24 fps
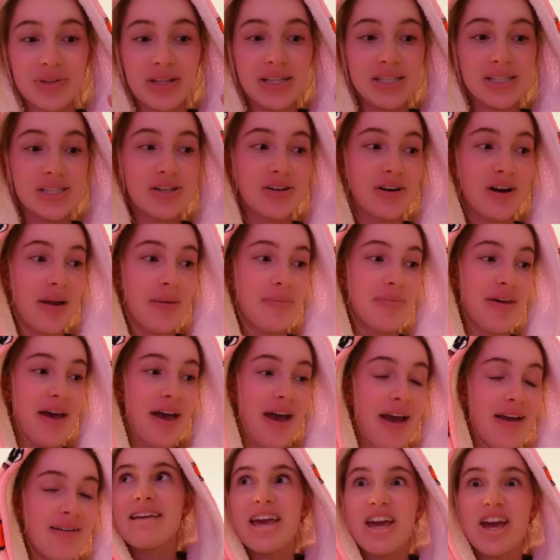Let's grab
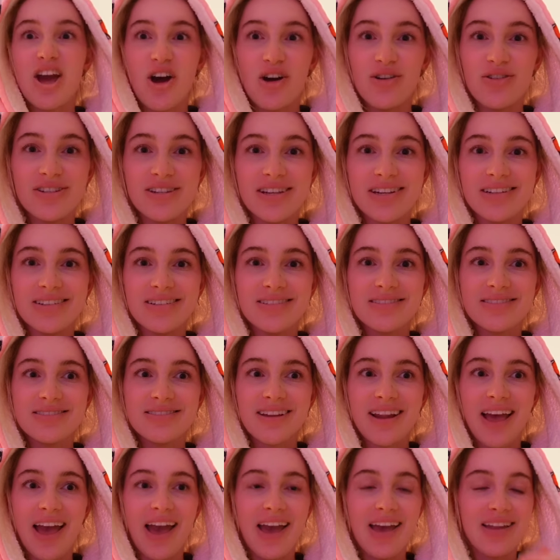that, get cozy,
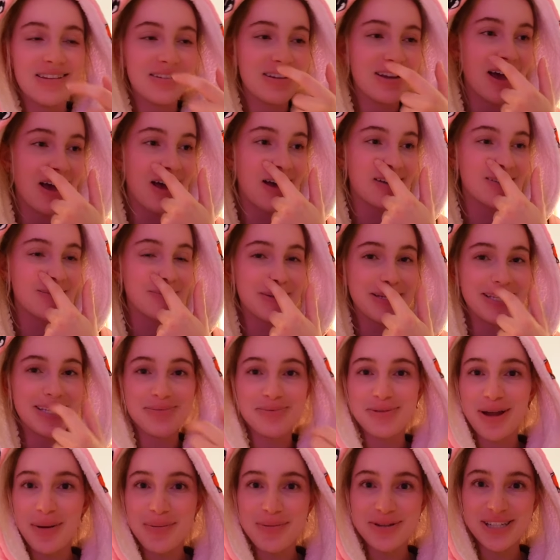and uh, spend some
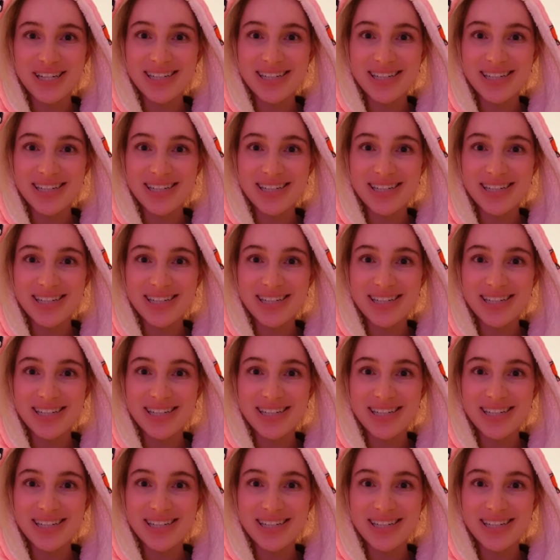time with